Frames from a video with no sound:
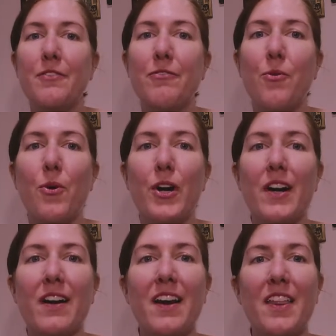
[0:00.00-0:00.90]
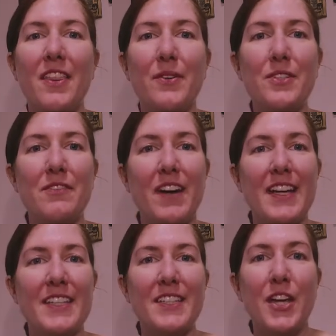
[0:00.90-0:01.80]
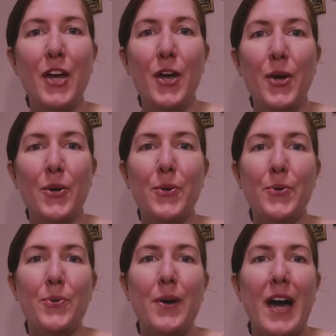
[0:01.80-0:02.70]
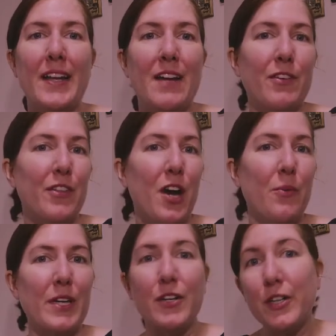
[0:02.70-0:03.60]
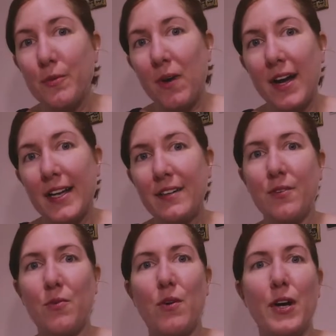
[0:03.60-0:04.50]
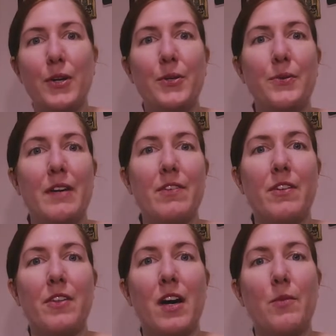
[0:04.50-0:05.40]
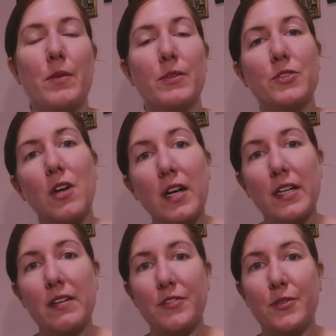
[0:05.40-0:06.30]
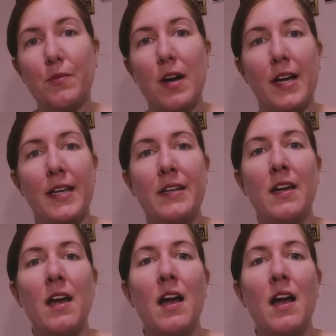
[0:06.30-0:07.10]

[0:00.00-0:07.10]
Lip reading: For those of us who never thought we could run or who never thought we were strong enough to run,